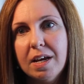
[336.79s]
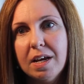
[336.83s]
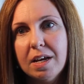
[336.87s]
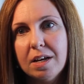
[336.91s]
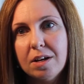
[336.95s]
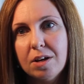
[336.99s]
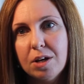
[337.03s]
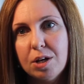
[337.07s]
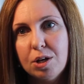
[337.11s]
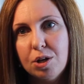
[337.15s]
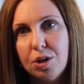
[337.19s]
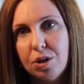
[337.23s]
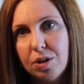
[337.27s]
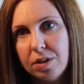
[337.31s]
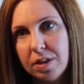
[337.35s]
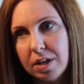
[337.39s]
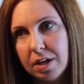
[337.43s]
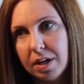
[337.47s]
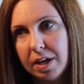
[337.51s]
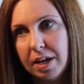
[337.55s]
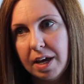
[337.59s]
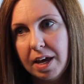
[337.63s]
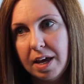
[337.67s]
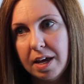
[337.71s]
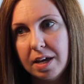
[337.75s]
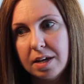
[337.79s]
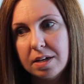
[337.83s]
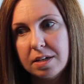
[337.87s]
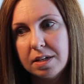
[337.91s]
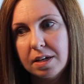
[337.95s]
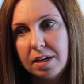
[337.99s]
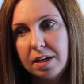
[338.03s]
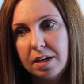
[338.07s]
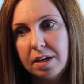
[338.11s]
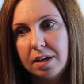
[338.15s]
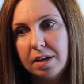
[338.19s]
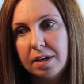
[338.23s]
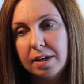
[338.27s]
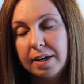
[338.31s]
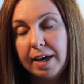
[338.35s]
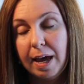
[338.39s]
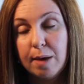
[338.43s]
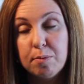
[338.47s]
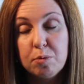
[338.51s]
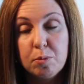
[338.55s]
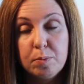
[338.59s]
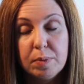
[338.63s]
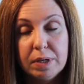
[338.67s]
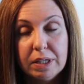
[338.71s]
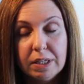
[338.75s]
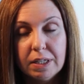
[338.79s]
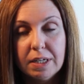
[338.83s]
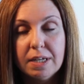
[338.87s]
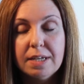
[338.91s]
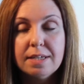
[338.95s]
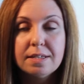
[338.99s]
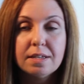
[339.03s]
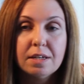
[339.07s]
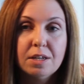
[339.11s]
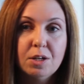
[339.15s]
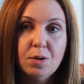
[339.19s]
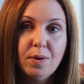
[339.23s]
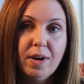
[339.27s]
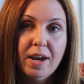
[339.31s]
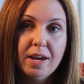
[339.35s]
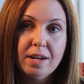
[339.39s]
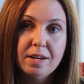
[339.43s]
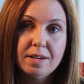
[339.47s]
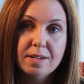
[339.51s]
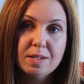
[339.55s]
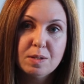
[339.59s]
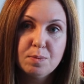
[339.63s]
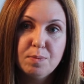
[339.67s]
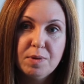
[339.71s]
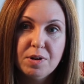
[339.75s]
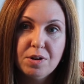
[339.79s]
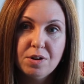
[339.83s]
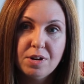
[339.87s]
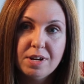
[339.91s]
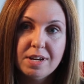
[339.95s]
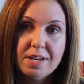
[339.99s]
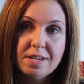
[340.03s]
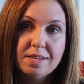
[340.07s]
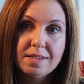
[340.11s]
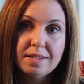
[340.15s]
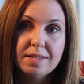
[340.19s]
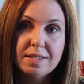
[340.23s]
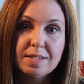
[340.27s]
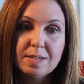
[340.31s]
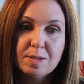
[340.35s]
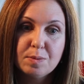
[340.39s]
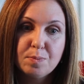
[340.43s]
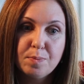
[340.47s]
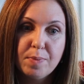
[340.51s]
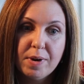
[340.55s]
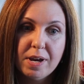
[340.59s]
And I knew that I had capabilities, I knew I had experience,